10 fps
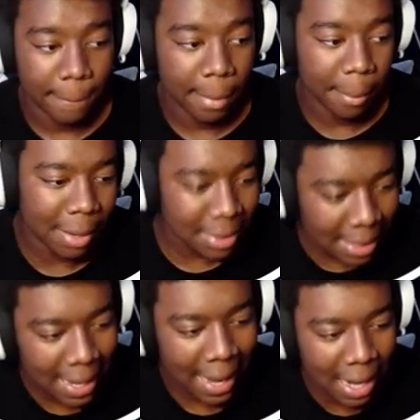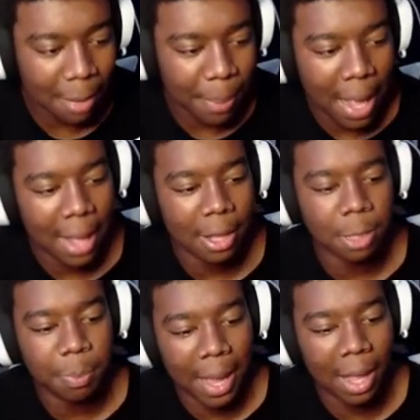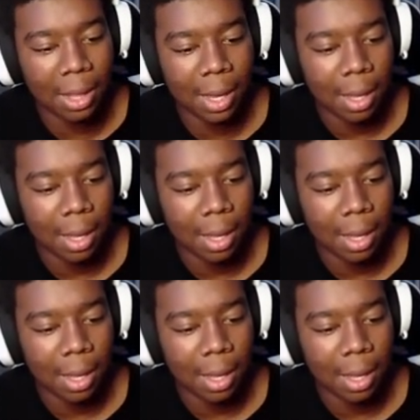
but I've seen the handy pal as pale look.